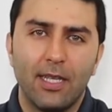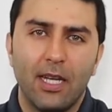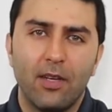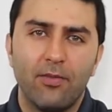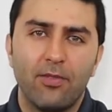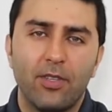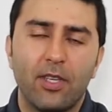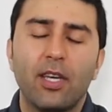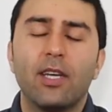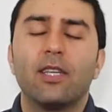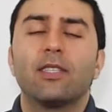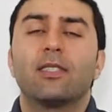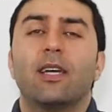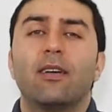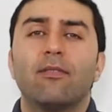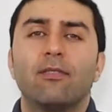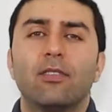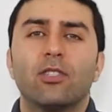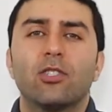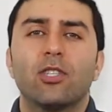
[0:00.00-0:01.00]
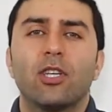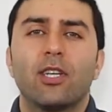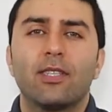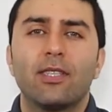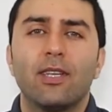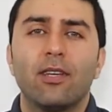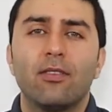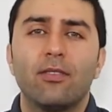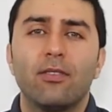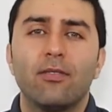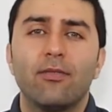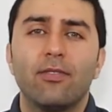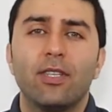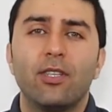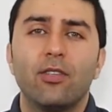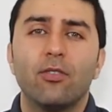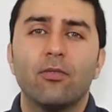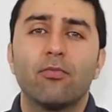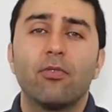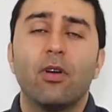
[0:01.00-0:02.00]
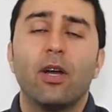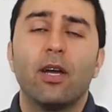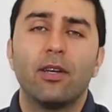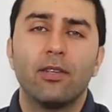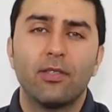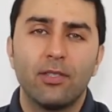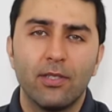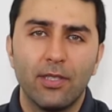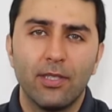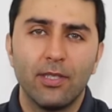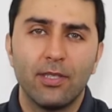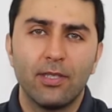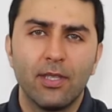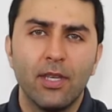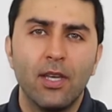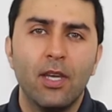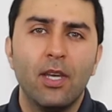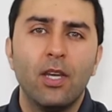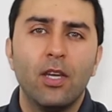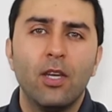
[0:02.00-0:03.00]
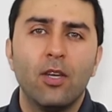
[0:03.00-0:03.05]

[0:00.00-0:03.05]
Now if you guys haven't checked out the video prior to this